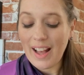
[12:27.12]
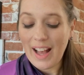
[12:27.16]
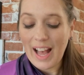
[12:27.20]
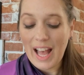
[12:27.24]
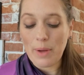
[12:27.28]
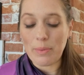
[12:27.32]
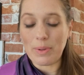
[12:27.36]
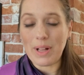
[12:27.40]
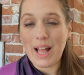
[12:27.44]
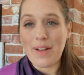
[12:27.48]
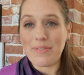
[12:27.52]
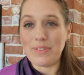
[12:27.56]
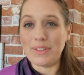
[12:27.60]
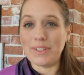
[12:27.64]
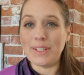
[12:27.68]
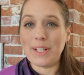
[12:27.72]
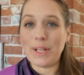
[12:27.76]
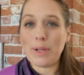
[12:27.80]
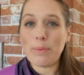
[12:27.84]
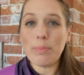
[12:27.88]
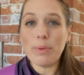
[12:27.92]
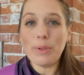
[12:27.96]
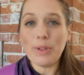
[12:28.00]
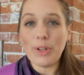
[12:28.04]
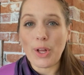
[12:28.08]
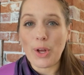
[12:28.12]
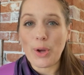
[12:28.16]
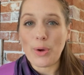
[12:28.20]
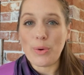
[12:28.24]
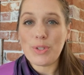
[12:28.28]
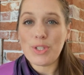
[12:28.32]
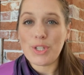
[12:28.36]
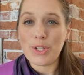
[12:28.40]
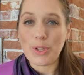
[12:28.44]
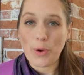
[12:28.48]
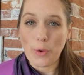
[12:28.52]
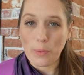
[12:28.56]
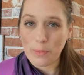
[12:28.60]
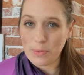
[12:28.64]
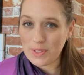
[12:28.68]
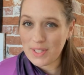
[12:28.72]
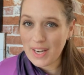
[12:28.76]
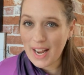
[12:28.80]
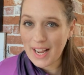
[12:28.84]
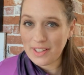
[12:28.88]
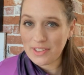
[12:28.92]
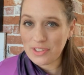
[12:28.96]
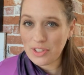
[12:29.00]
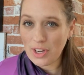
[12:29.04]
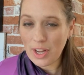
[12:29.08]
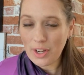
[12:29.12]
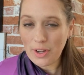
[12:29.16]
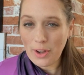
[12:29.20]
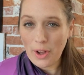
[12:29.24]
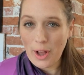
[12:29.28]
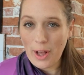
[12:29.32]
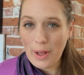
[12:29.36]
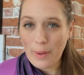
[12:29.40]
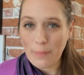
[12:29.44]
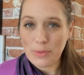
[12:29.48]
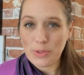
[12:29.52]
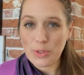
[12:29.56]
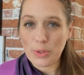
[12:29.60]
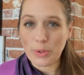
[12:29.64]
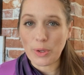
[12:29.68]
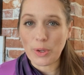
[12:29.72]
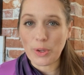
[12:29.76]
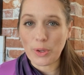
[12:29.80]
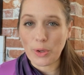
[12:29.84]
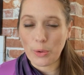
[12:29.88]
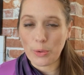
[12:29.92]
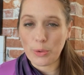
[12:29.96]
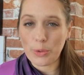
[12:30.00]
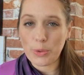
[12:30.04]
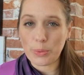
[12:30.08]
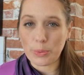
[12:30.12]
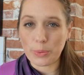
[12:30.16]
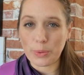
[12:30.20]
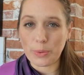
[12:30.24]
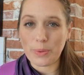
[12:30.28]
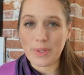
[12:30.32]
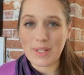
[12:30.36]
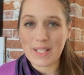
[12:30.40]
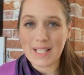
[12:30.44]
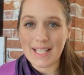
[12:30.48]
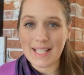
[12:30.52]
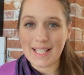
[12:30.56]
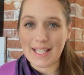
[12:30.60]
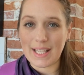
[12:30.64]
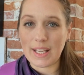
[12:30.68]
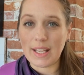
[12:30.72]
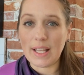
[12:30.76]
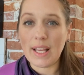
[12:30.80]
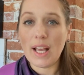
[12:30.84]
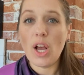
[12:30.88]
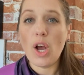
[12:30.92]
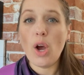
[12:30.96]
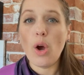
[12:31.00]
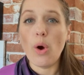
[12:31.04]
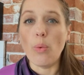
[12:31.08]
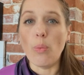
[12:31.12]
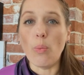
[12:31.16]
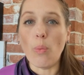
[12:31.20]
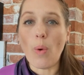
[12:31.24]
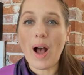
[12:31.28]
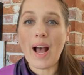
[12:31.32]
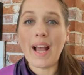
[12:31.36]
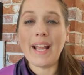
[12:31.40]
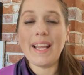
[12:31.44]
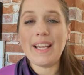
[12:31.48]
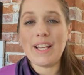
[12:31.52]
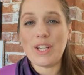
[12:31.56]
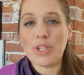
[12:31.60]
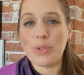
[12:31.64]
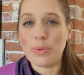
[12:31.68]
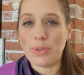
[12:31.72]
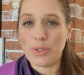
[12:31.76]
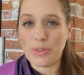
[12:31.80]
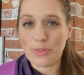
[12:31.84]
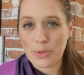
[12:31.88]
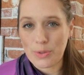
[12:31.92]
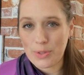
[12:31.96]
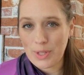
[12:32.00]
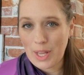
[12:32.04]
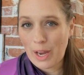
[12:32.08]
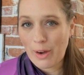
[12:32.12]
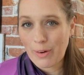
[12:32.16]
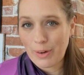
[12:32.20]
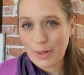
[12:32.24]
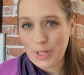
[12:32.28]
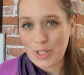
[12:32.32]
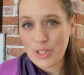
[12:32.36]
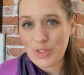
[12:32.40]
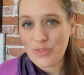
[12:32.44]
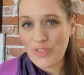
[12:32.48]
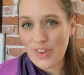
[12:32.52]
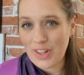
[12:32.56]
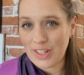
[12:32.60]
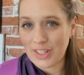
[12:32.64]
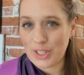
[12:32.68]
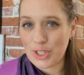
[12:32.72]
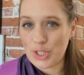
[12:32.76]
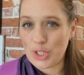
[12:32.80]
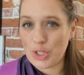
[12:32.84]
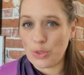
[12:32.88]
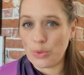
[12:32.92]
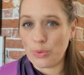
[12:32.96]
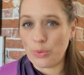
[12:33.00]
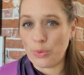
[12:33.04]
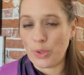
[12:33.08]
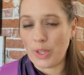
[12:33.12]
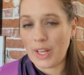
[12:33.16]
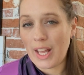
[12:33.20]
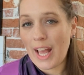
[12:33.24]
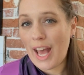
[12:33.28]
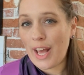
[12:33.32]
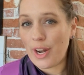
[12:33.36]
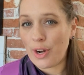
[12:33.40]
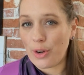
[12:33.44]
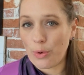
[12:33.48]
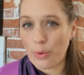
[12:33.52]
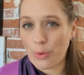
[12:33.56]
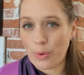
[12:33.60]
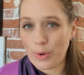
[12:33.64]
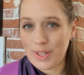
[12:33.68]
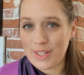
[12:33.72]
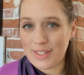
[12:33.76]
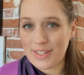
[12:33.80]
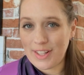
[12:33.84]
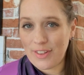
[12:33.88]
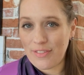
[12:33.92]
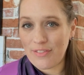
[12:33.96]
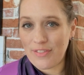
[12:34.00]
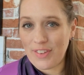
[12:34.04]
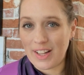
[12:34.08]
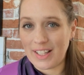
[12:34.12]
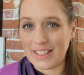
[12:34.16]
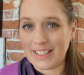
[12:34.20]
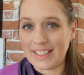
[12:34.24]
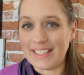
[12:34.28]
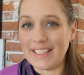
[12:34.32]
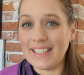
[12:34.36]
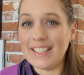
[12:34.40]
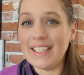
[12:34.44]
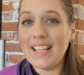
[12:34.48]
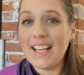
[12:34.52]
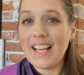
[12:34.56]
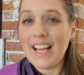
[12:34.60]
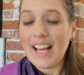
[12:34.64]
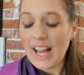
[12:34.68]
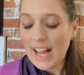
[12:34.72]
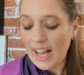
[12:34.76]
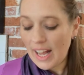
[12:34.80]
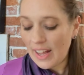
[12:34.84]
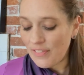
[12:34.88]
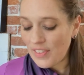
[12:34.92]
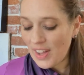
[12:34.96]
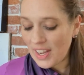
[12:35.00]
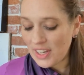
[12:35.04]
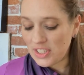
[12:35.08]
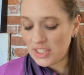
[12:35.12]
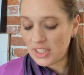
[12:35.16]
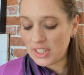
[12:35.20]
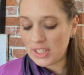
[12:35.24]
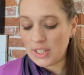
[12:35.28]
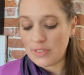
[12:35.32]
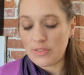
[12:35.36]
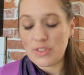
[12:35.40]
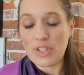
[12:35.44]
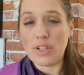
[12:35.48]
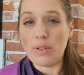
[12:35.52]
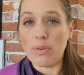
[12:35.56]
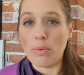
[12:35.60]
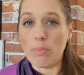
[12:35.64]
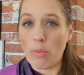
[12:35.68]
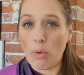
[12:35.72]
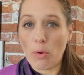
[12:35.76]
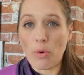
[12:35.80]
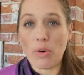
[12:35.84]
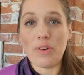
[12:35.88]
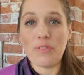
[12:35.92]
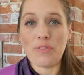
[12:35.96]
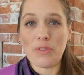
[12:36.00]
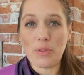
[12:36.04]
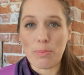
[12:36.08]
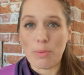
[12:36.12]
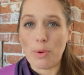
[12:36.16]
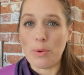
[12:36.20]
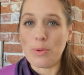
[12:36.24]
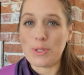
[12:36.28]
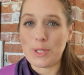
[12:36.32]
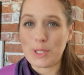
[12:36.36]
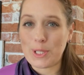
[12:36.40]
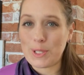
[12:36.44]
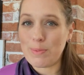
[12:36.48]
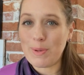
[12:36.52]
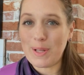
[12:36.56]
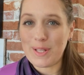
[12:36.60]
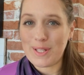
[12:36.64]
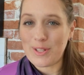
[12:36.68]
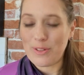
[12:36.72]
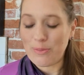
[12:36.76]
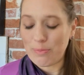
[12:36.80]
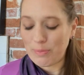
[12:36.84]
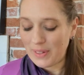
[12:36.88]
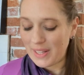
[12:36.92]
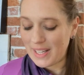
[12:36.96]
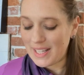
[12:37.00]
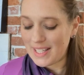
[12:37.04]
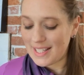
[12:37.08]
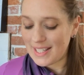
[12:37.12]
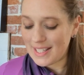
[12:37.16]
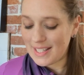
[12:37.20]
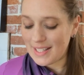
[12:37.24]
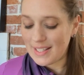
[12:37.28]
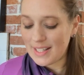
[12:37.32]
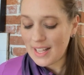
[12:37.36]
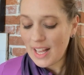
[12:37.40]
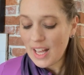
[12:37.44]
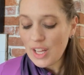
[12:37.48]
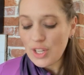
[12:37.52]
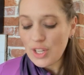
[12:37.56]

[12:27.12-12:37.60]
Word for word: I will have a link below to homesnacks.com so you can go through and see why each one of those areas fell into the categories they fell in. I've actually lived in more of the most expensive places,